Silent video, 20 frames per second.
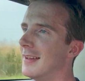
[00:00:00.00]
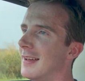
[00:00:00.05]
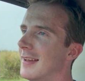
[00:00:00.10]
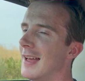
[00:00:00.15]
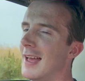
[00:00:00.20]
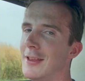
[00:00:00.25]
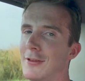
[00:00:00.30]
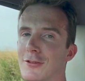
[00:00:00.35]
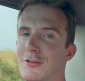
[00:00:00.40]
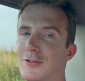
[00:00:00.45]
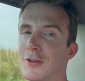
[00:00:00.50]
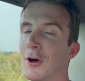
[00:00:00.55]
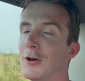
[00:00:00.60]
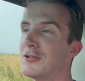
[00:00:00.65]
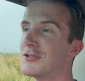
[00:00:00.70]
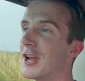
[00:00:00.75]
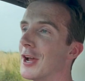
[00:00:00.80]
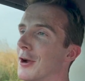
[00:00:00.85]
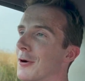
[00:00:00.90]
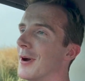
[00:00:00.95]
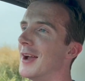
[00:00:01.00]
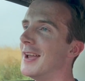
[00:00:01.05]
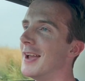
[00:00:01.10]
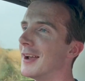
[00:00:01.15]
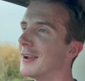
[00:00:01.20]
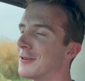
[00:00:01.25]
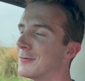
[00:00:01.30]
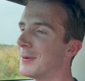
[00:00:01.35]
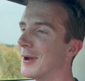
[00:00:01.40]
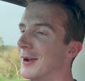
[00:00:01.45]
it's such a great
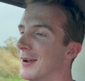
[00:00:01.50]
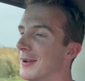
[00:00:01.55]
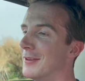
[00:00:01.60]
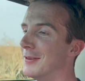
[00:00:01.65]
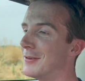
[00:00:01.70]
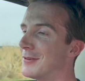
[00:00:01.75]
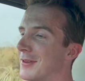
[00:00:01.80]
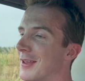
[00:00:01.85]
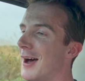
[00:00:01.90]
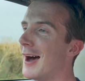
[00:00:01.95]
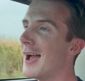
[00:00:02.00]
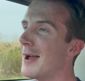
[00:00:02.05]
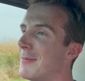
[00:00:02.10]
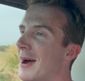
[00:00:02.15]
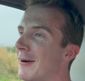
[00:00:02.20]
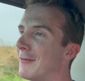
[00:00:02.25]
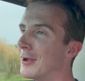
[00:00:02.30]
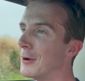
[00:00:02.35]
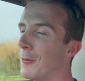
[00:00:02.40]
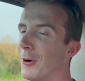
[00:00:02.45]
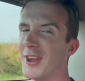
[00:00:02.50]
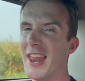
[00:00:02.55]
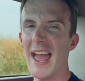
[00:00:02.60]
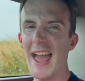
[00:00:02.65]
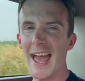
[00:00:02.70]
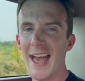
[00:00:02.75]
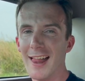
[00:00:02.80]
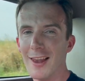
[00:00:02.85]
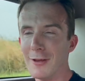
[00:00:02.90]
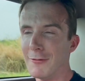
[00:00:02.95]
experience. I am having one
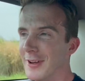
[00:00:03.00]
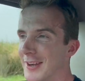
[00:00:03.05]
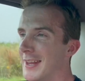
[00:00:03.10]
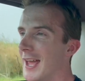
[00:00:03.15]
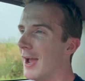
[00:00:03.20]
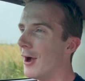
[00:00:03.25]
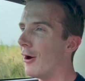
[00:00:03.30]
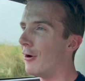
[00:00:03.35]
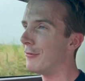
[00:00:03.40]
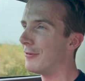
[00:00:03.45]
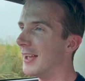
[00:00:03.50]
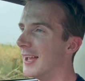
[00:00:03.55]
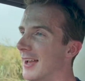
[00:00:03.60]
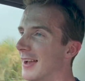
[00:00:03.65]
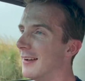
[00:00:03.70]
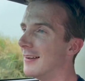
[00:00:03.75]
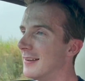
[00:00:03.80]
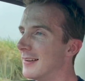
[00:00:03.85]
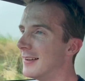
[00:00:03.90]
hell of a day off here.